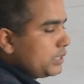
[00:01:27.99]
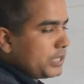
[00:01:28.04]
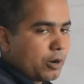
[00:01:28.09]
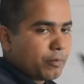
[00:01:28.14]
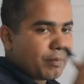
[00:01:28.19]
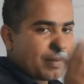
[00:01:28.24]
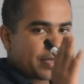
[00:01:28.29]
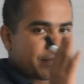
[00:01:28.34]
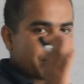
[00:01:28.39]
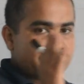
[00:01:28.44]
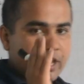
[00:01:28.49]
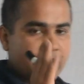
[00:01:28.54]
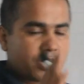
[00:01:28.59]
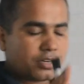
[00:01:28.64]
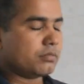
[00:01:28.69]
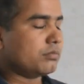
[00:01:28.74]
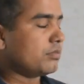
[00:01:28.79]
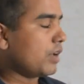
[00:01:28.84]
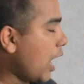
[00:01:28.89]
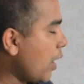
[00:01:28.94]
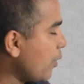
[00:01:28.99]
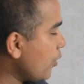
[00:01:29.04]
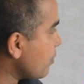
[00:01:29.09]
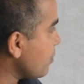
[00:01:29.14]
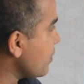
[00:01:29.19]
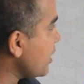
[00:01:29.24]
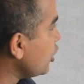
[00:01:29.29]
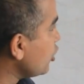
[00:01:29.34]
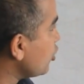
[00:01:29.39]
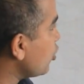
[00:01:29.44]
Now
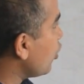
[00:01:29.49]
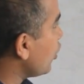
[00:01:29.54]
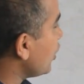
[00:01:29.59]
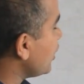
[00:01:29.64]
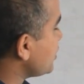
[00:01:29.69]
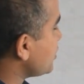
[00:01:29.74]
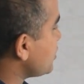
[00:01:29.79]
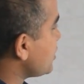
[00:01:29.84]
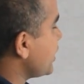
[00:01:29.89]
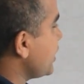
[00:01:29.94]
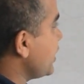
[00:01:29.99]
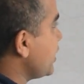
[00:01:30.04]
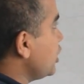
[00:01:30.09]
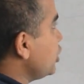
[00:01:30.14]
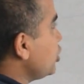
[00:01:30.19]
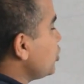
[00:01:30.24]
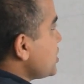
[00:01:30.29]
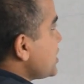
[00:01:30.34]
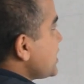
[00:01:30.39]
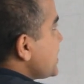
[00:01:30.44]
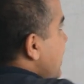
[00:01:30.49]
our main goal is here to